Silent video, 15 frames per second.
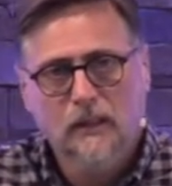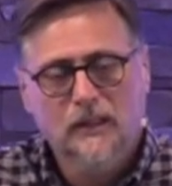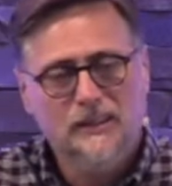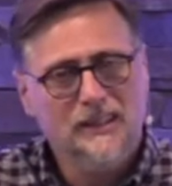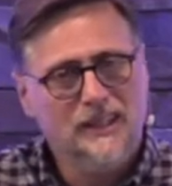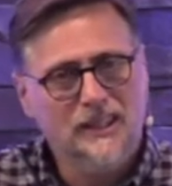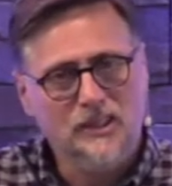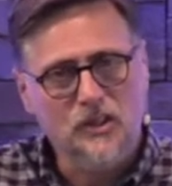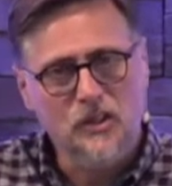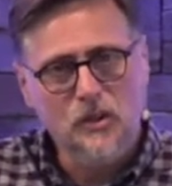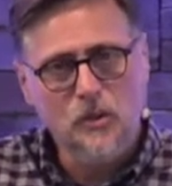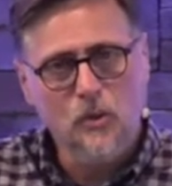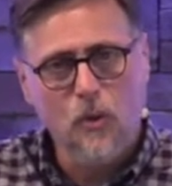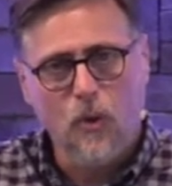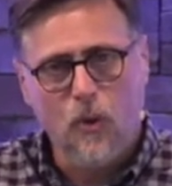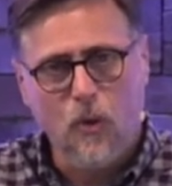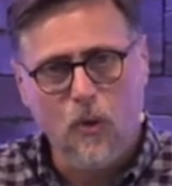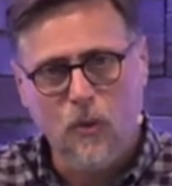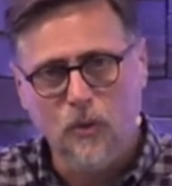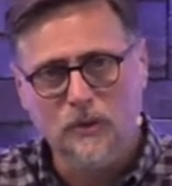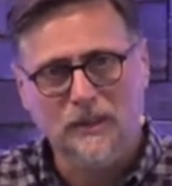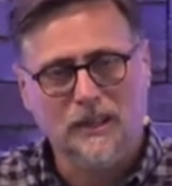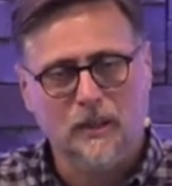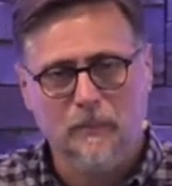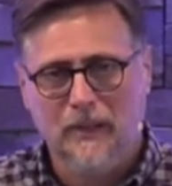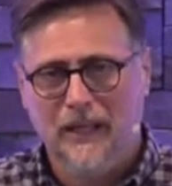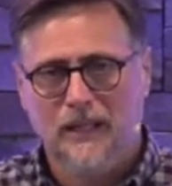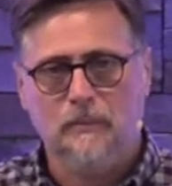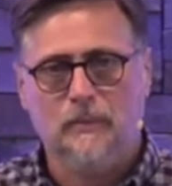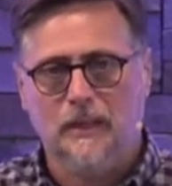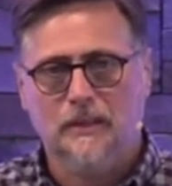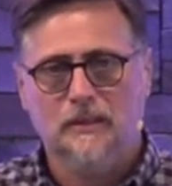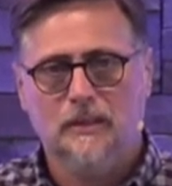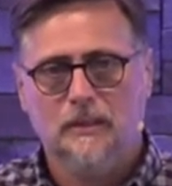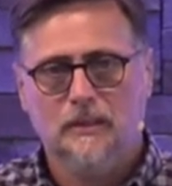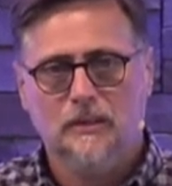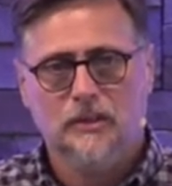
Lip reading: See, this new old commandment,